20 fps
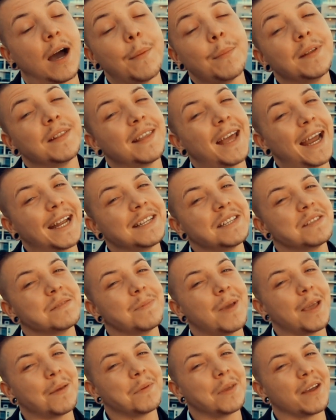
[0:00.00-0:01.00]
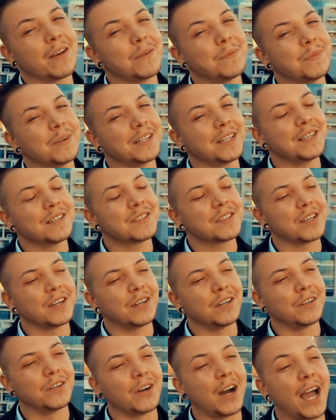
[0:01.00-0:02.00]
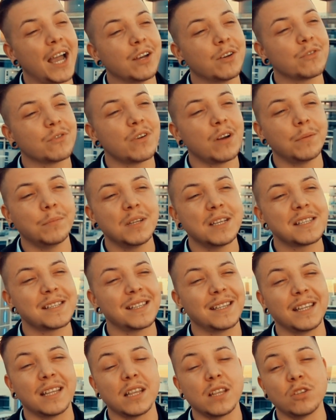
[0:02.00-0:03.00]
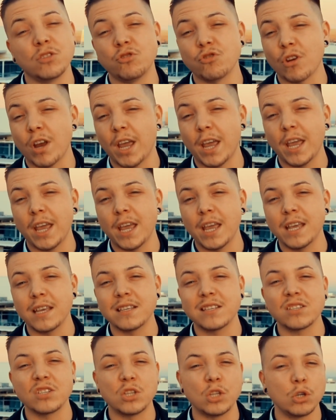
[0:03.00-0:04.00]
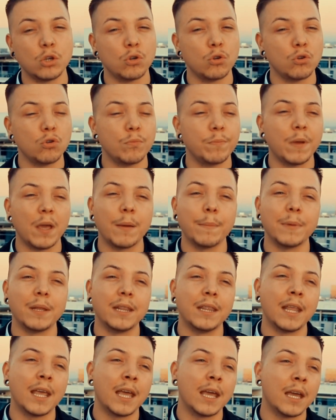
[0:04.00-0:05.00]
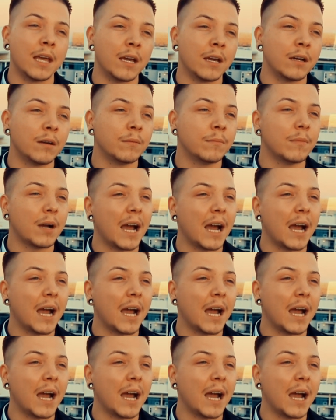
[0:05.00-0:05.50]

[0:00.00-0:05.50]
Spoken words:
I'm a 90s baby, everybody, so I grew up listening to Dre, Snoop, Eminem,